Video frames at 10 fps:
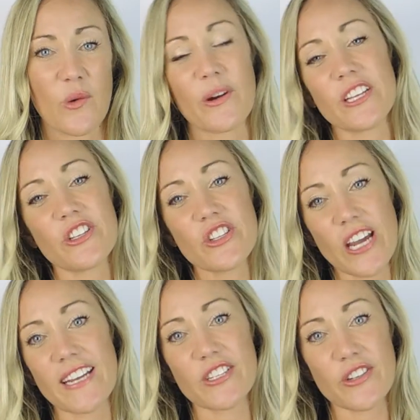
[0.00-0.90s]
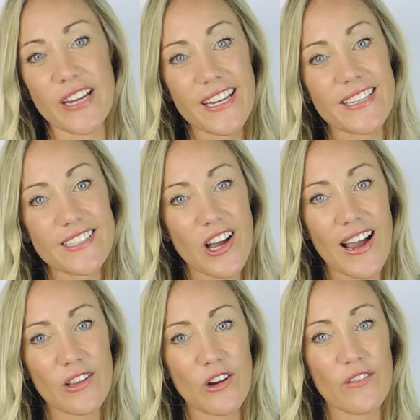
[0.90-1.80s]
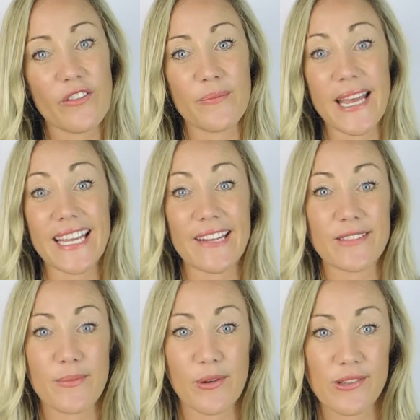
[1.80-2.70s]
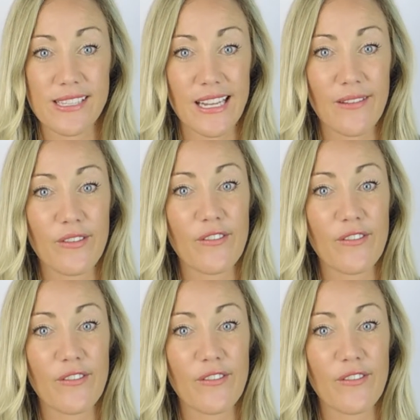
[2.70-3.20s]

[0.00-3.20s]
When you change your inner dialogue from negative to positive,